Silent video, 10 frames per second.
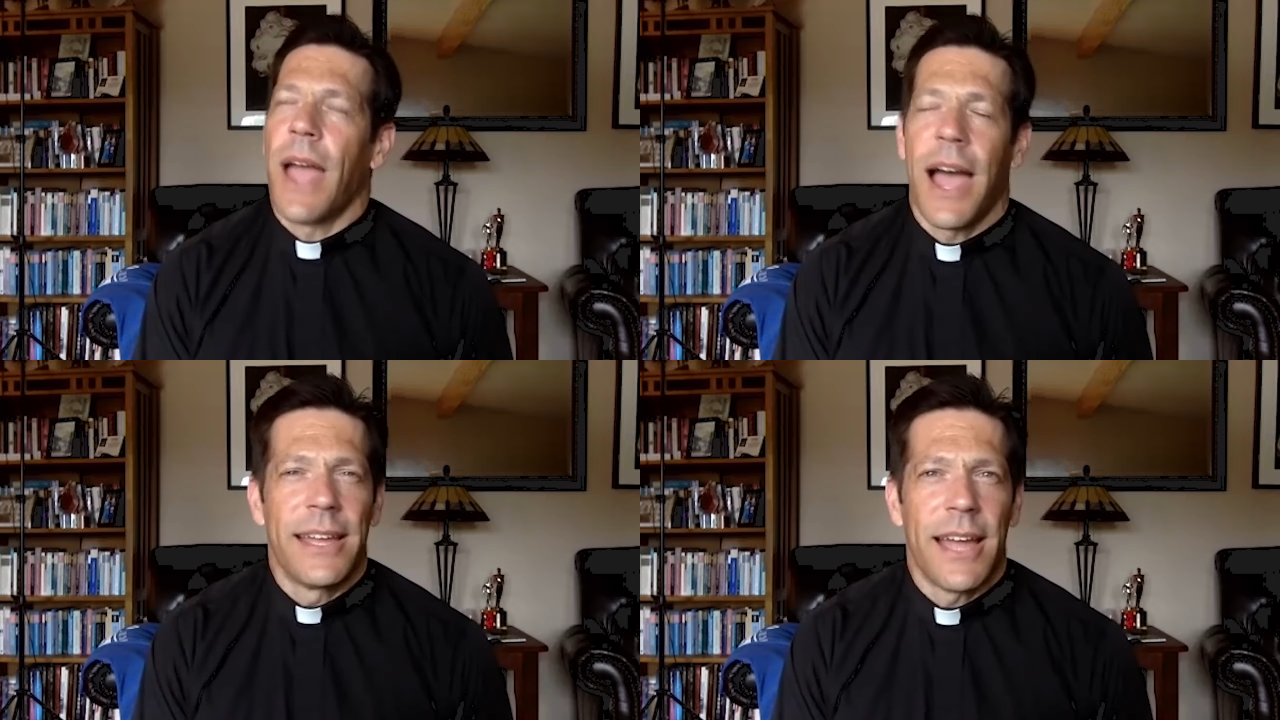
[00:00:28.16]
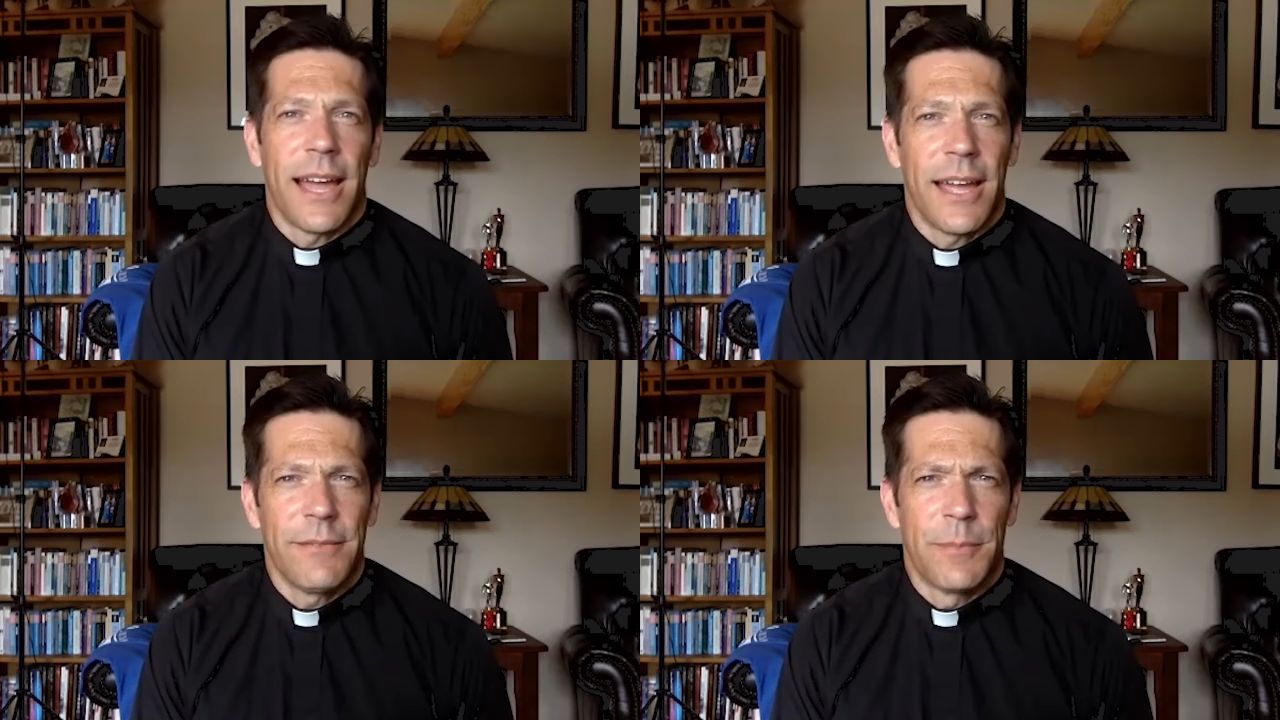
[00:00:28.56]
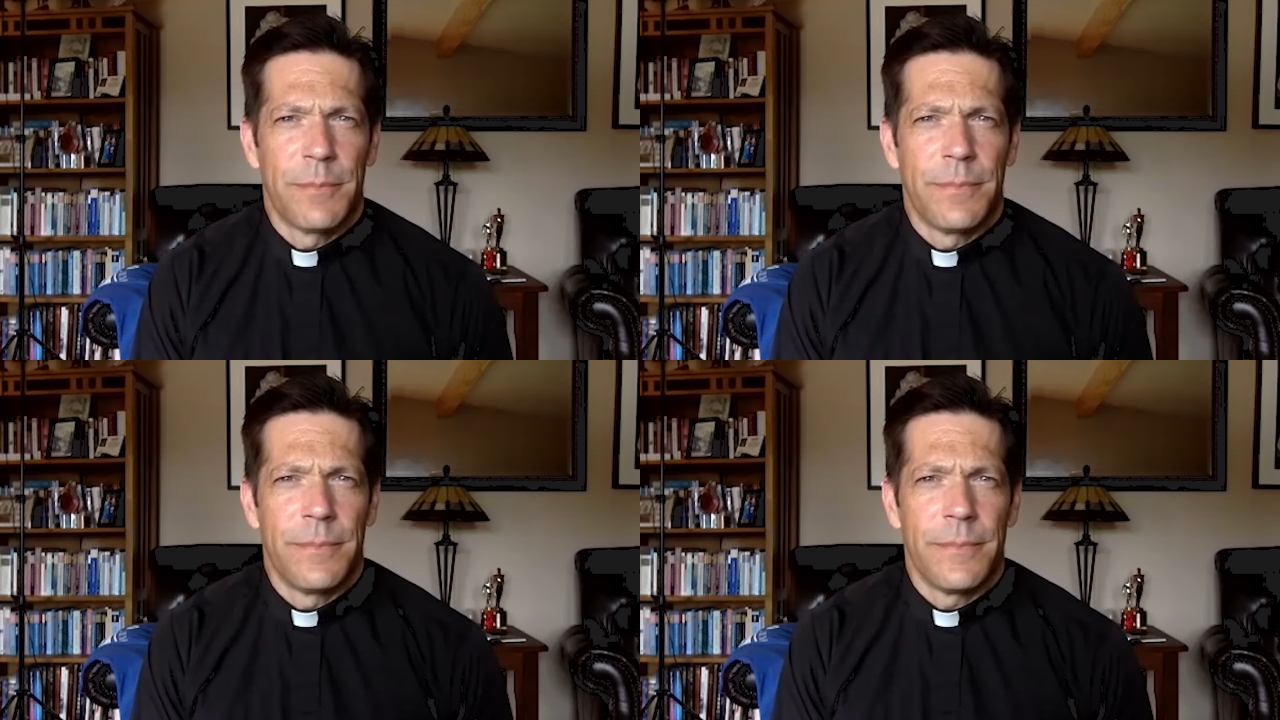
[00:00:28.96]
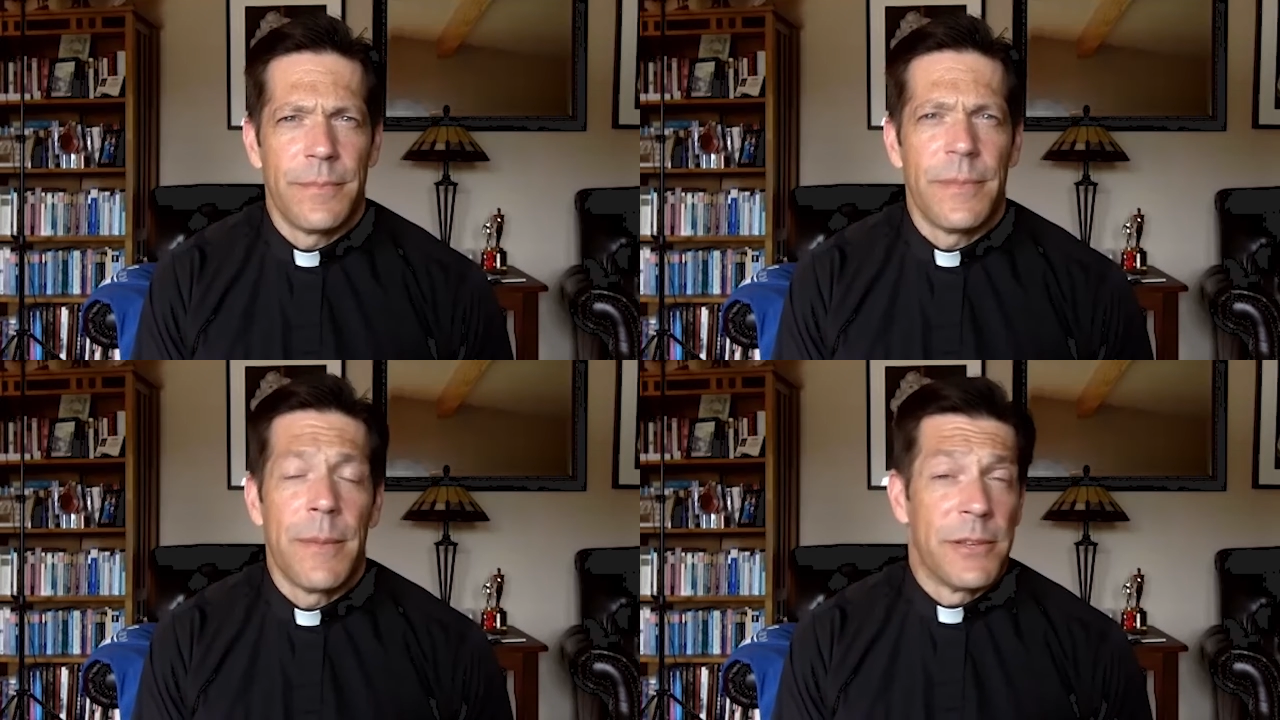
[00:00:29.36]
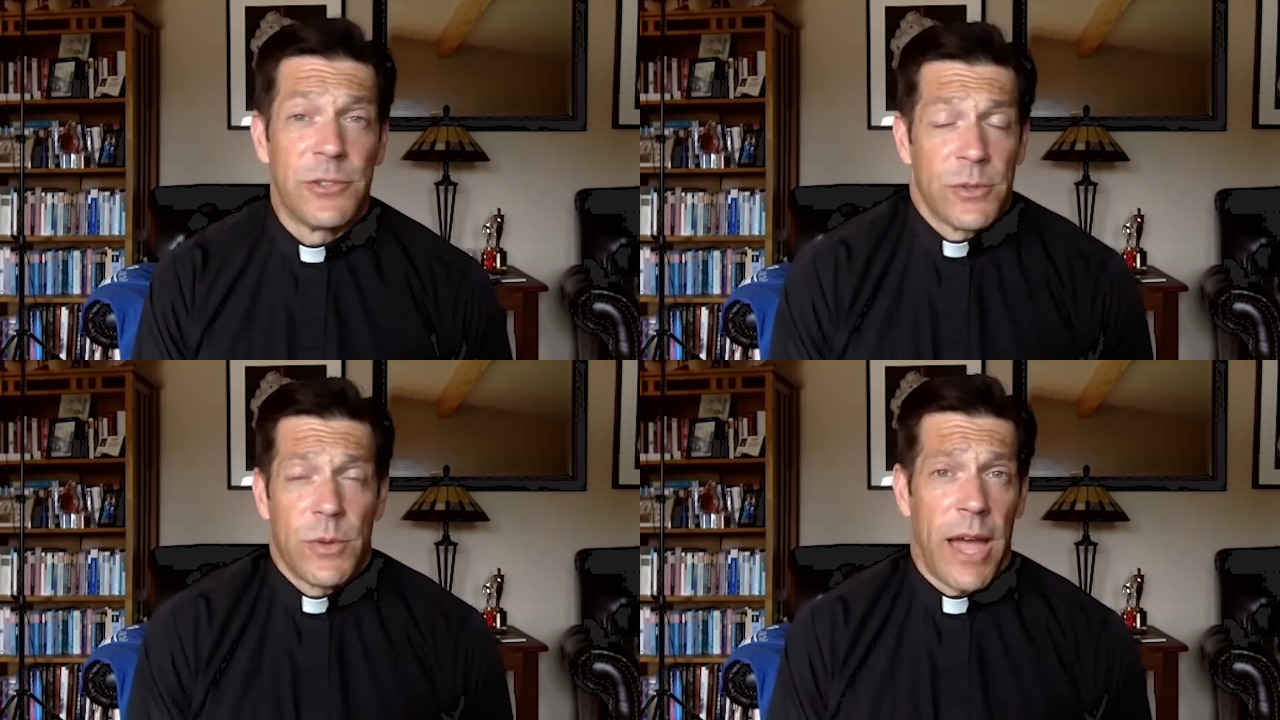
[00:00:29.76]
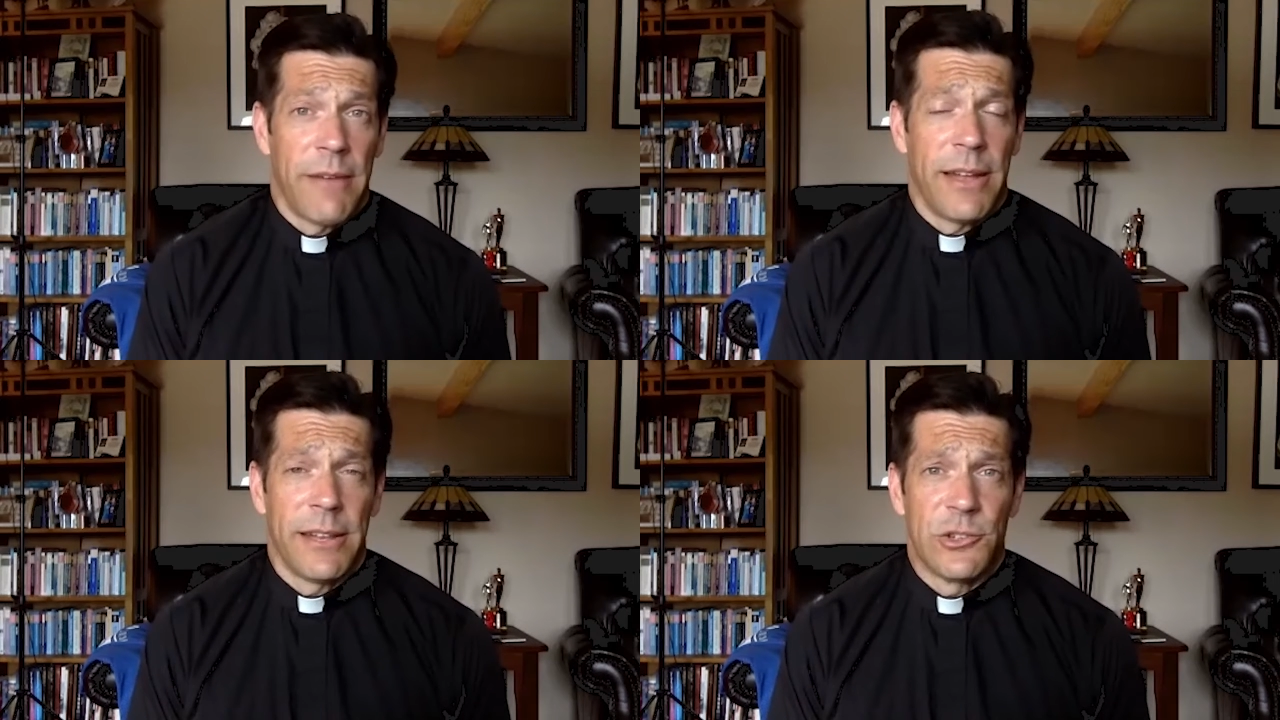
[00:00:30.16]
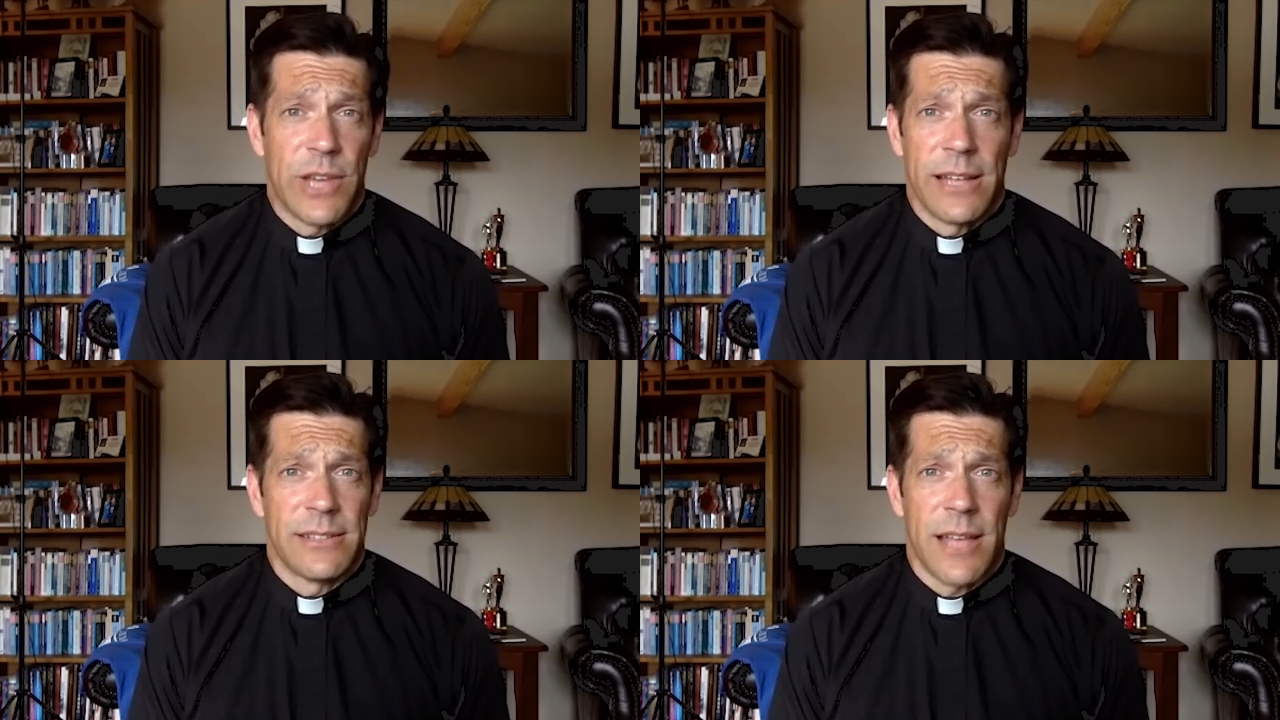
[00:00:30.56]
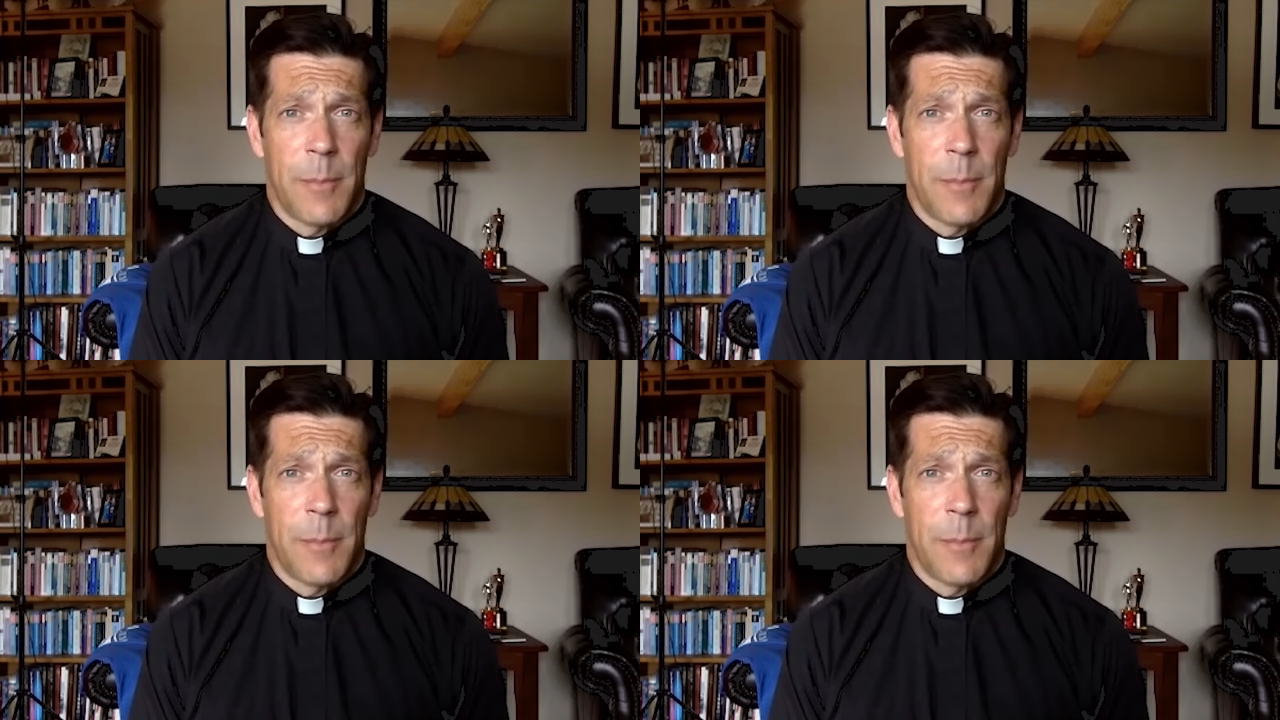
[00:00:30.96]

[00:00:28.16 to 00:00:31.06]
I have the image is I've had a chance